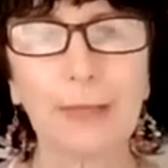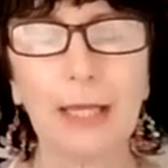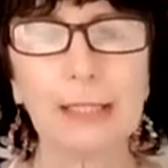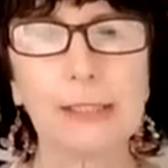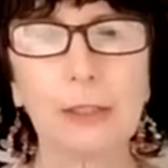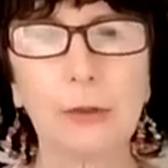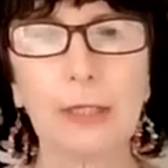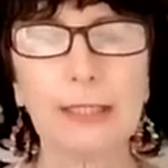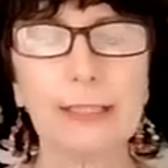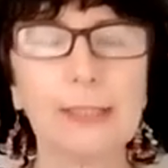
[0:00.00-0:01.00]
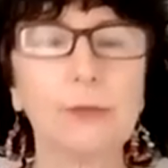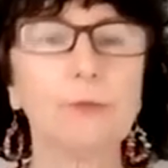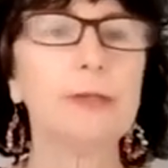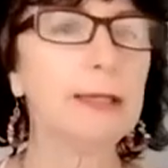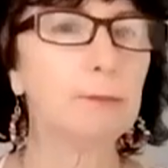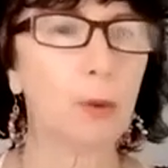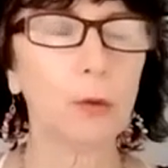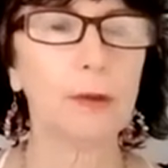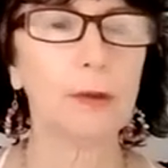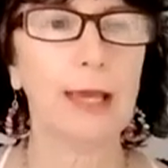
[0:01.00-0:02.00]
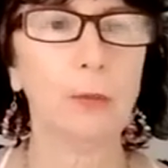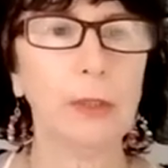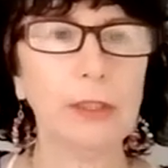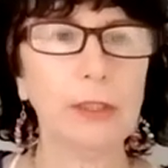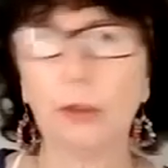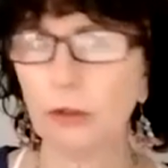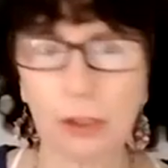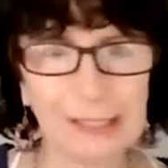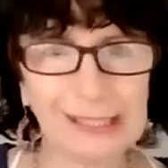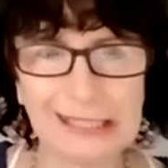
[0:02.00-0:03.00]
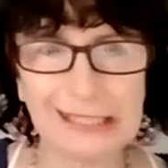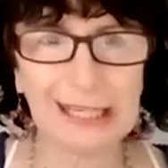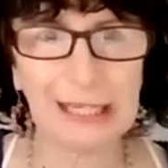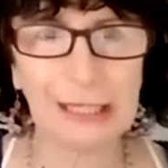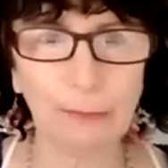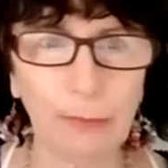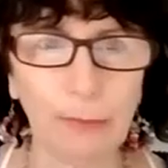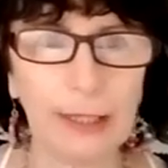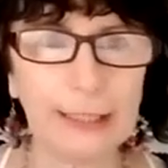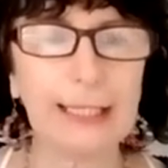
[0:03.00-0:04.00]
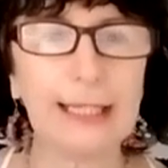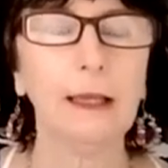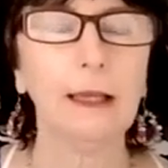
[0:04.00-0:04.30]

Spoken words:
So it's really important that we don't just stare blindly